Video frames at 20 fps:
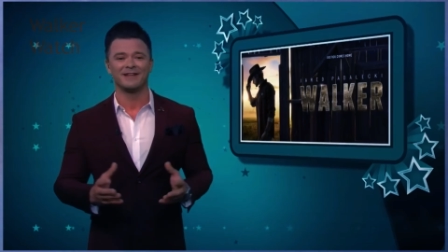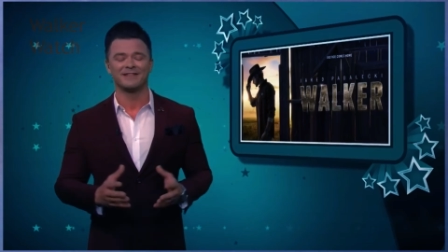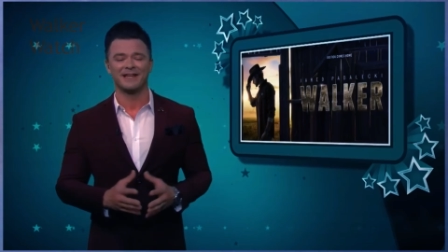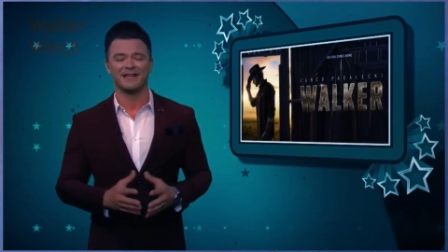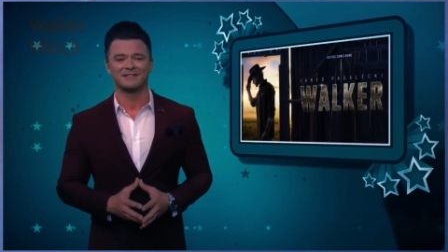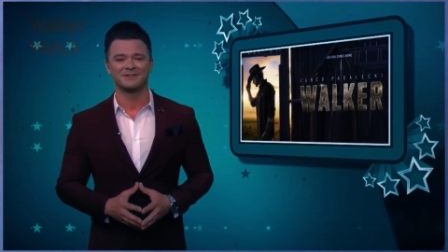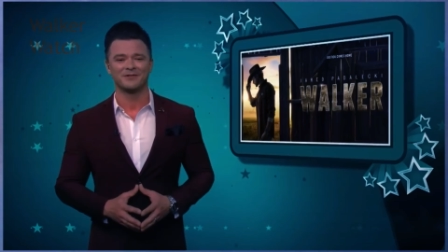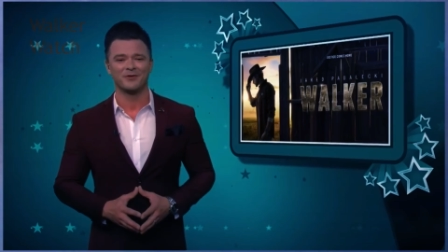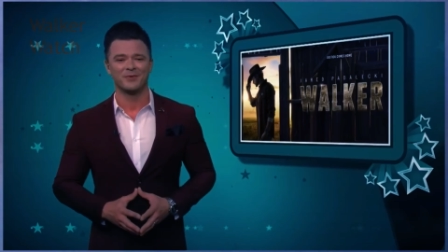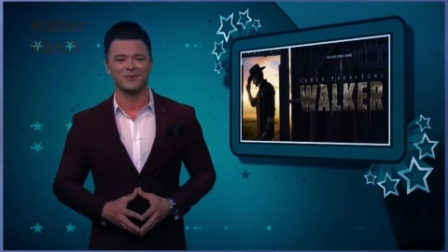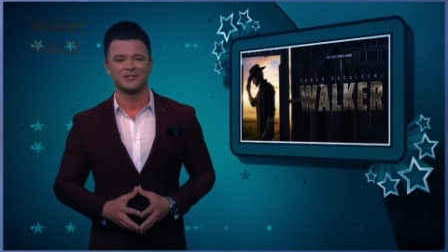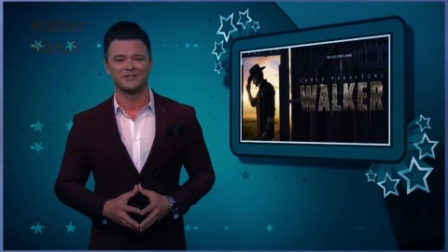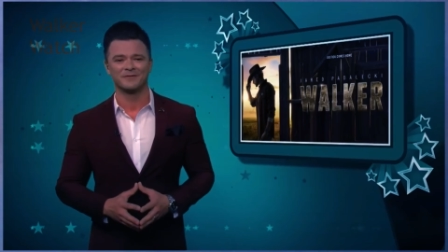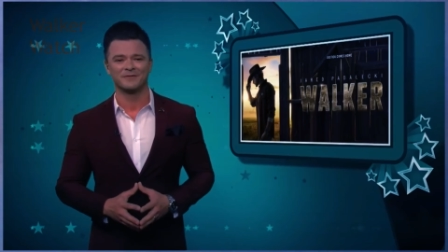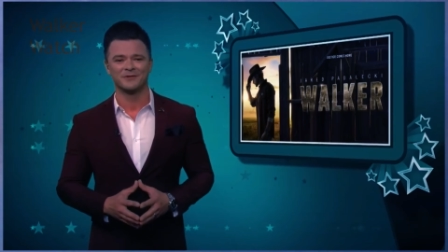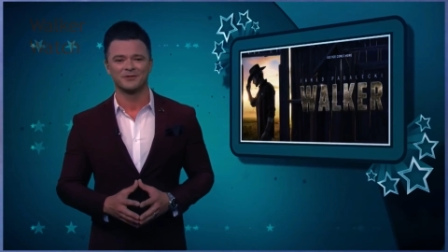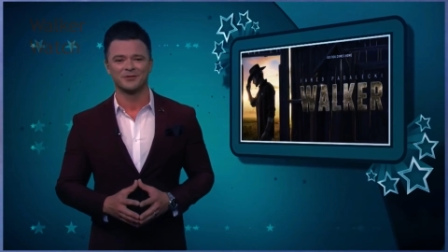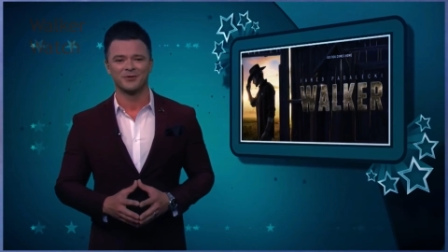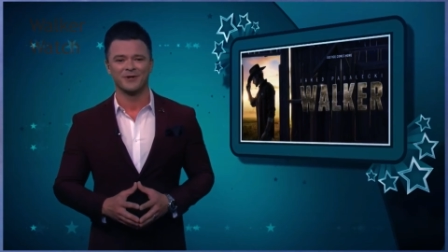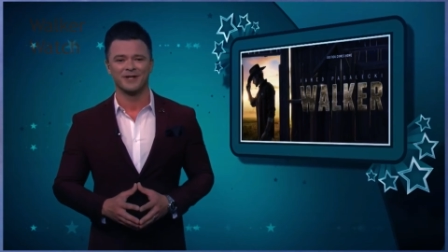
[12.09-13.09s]
Thanks so much for
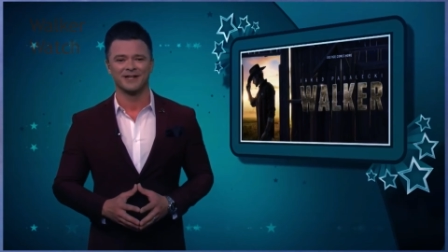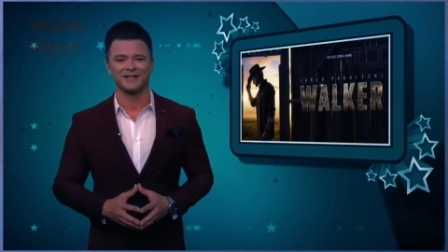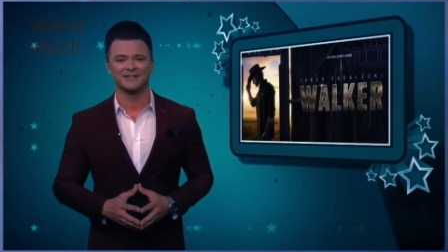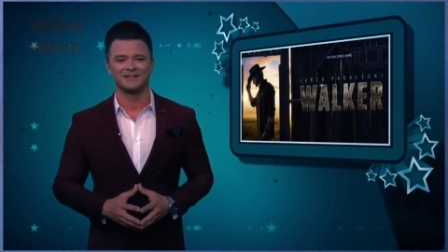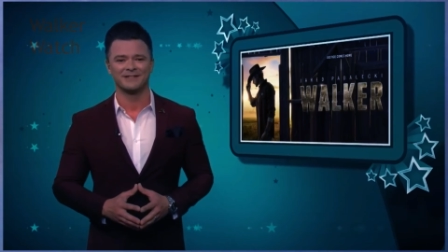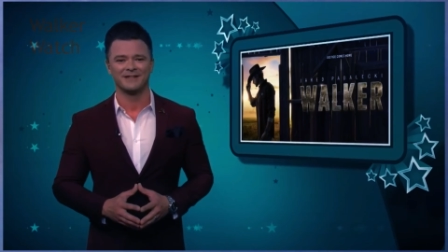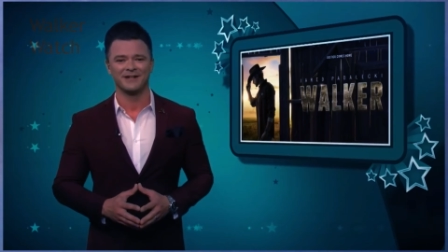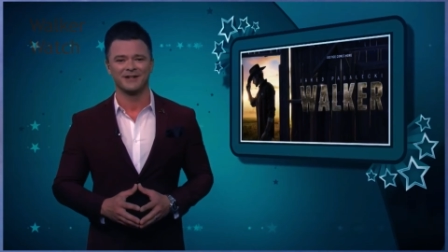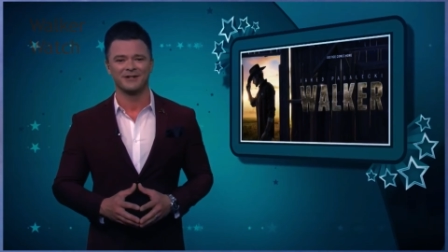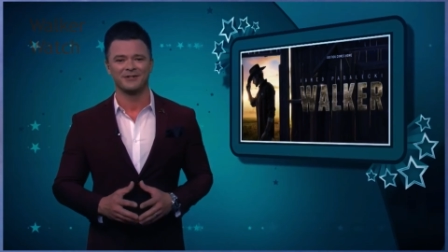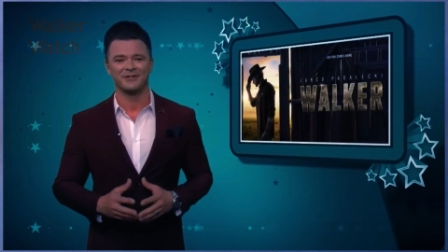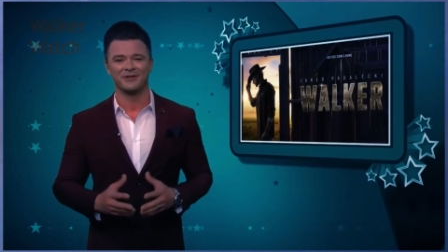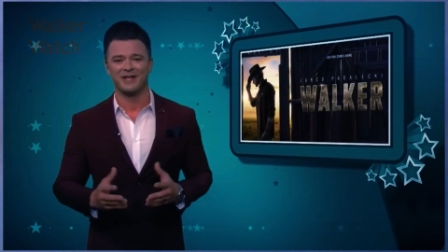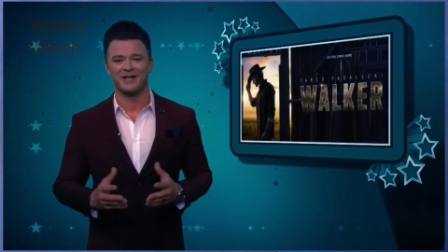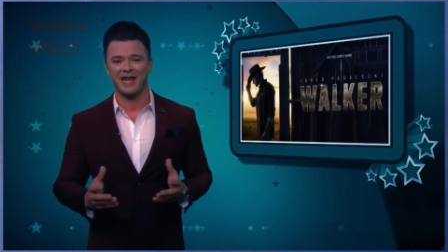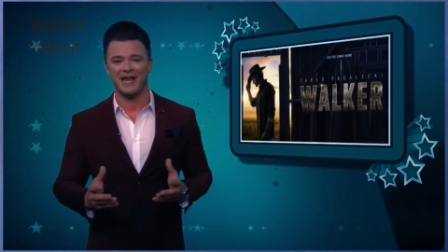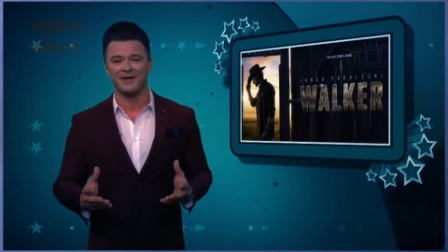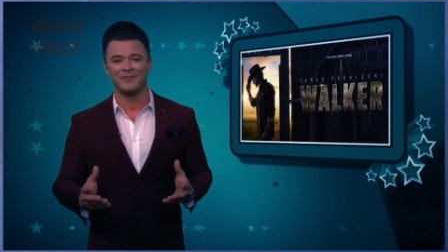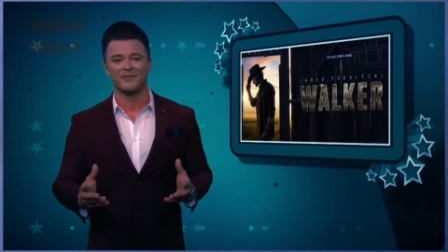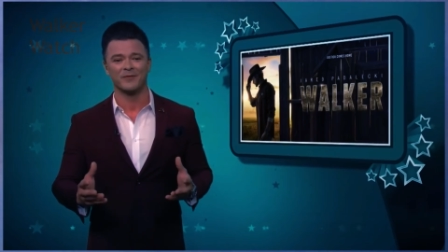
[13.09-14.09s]
joining us here. You
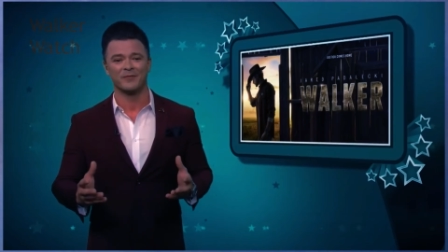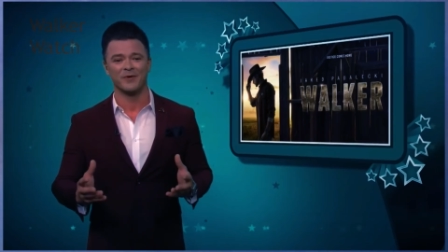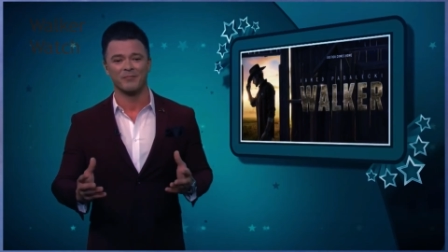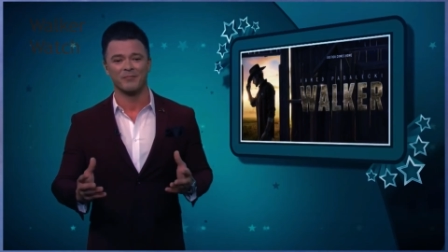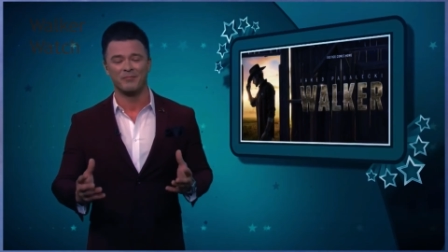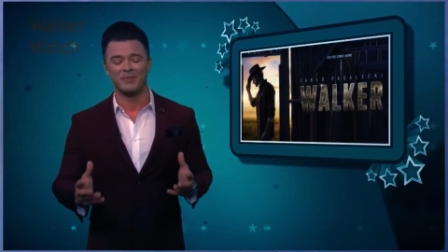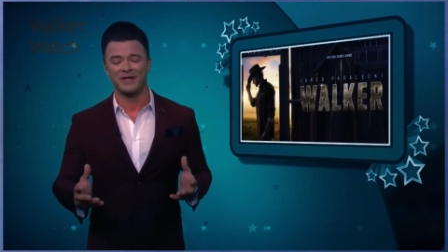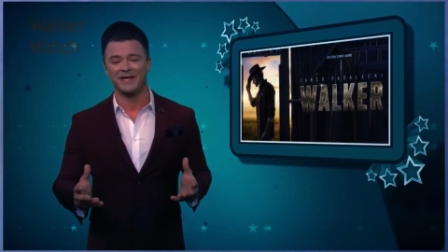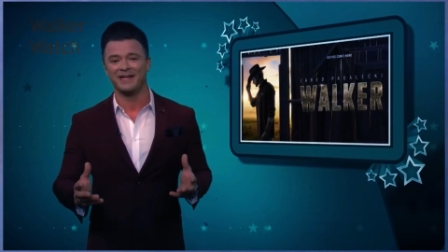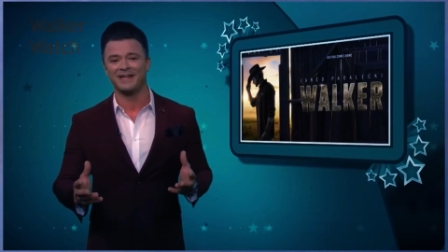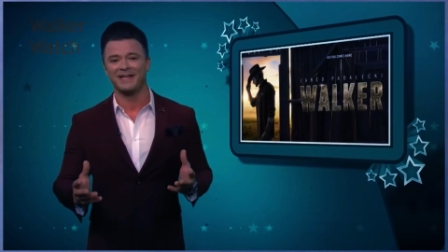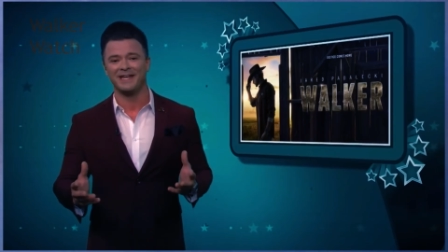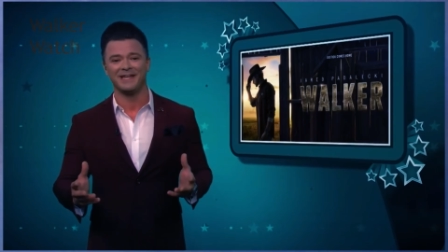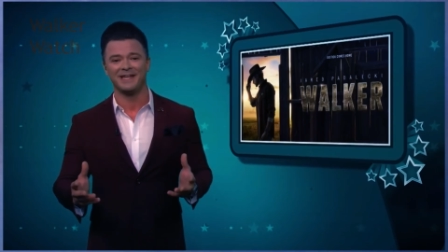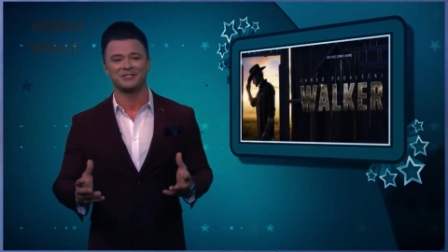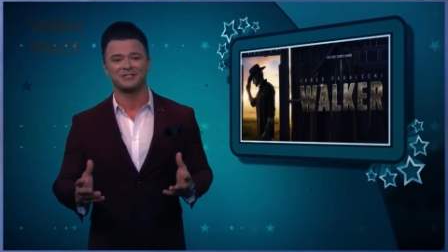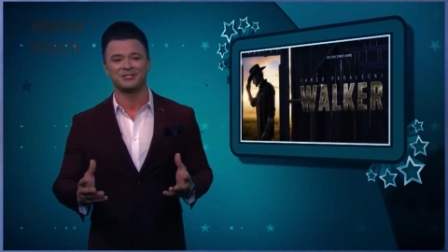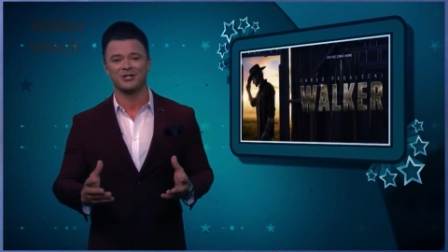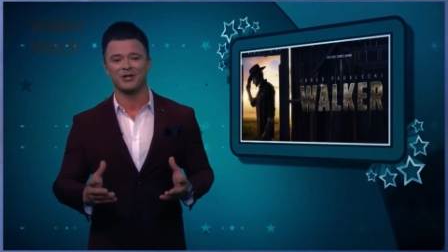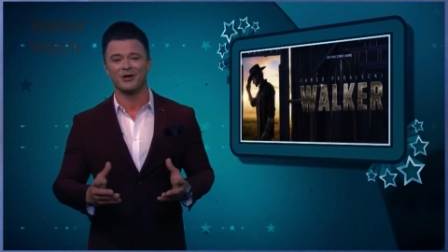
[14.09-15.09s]
came from a big hit
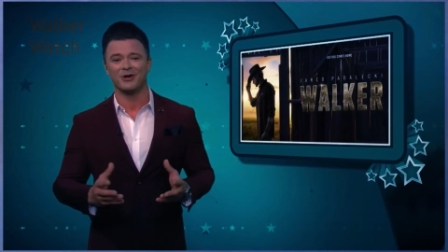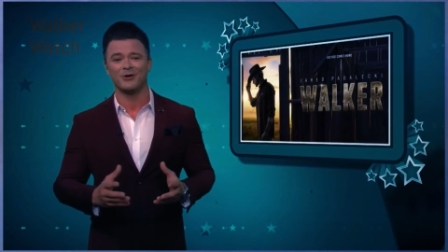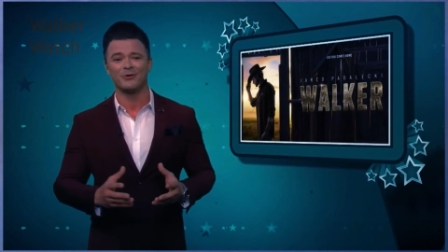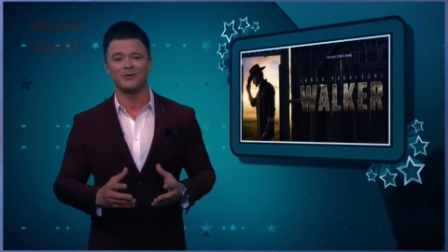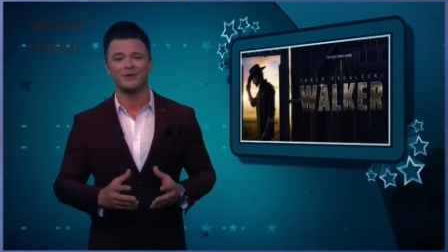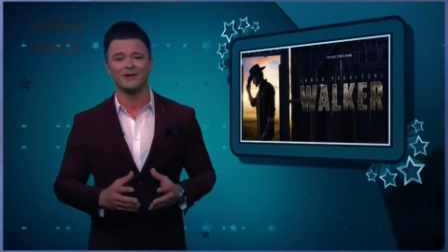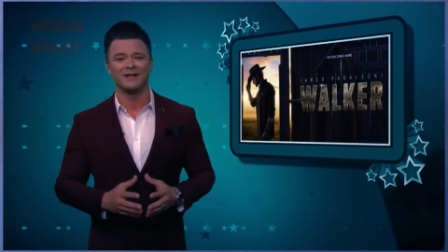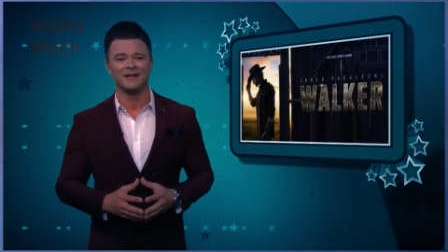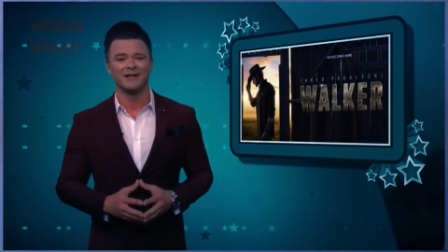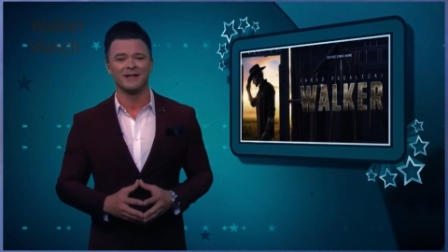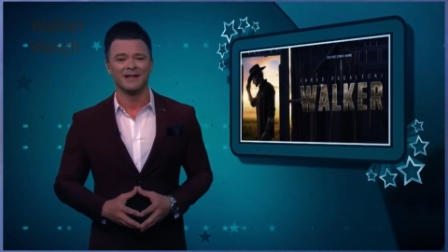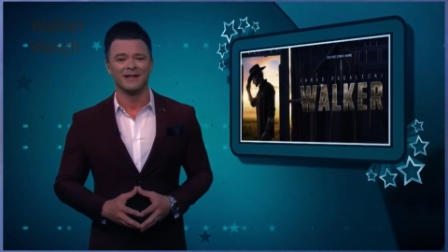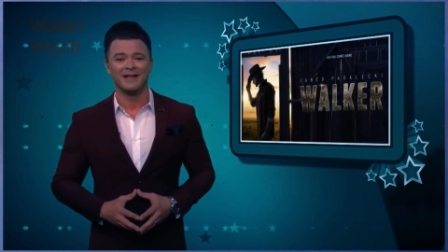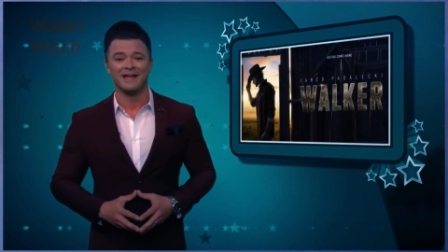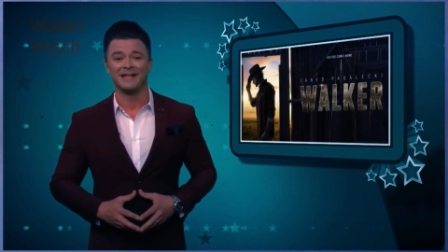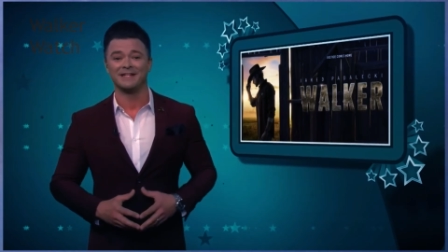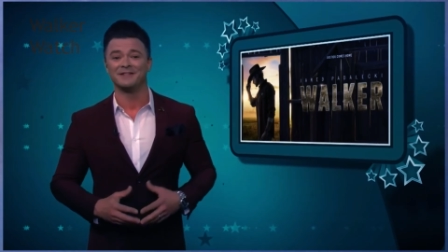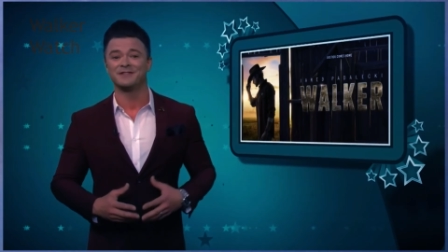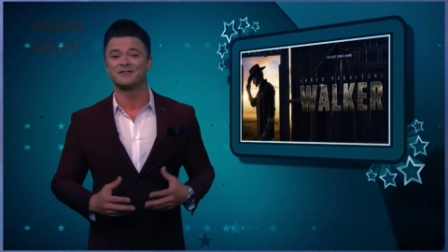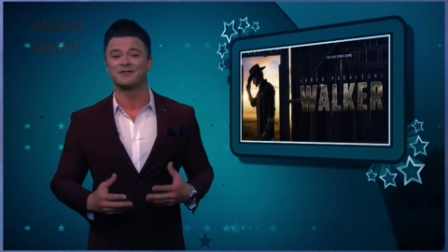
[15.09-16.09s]
show
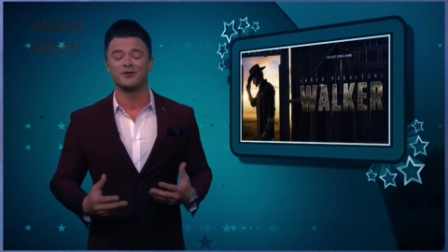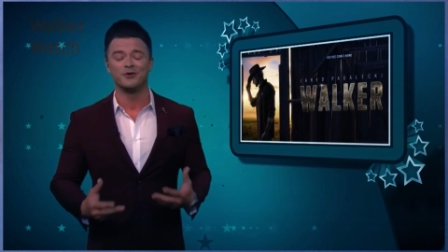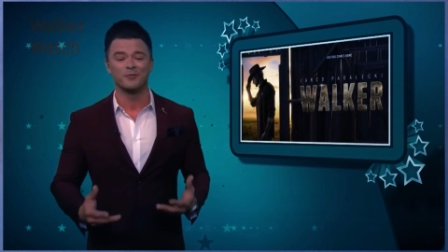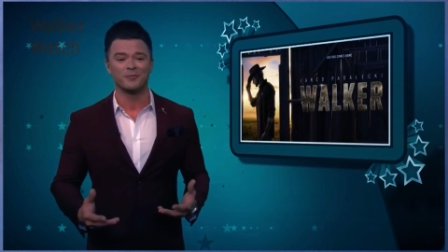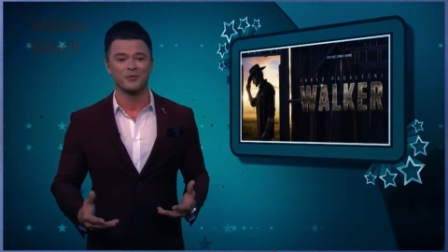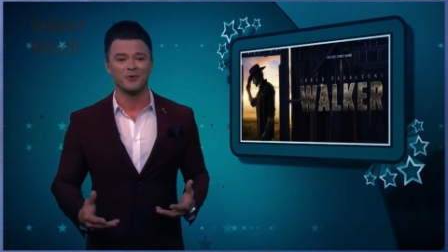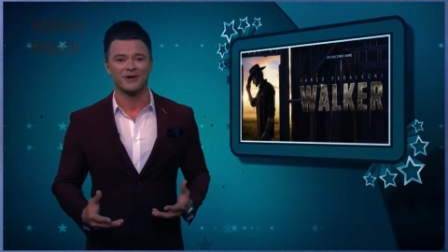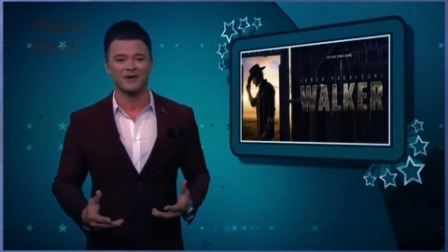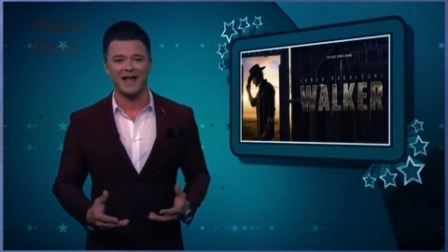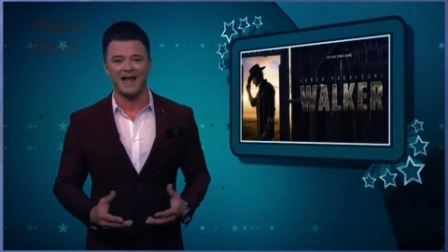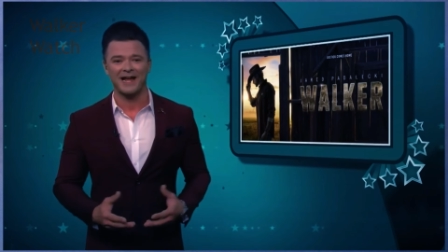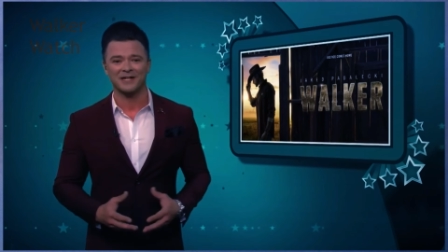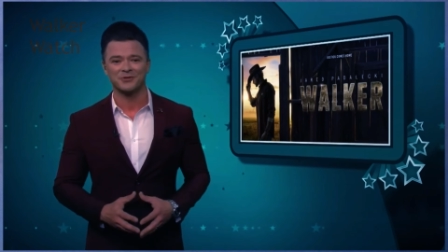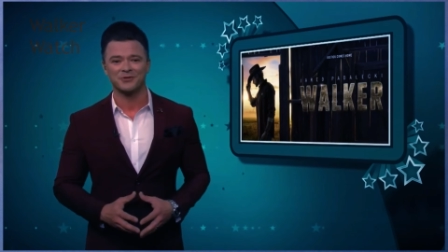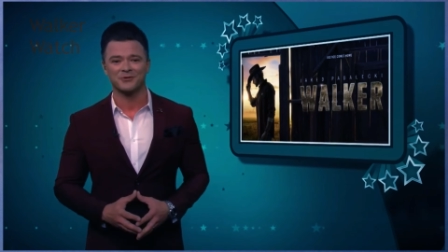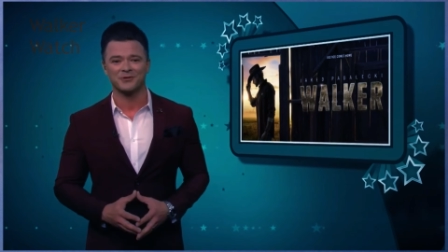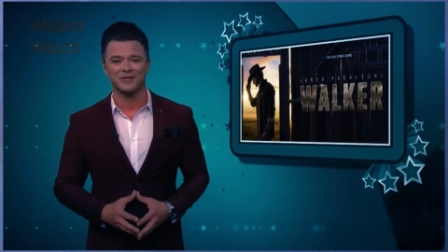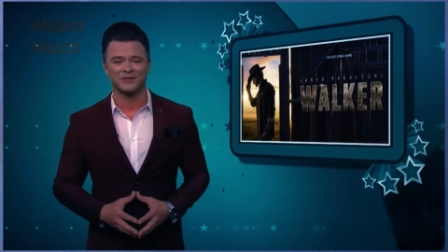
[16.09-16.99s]
in Supernatural.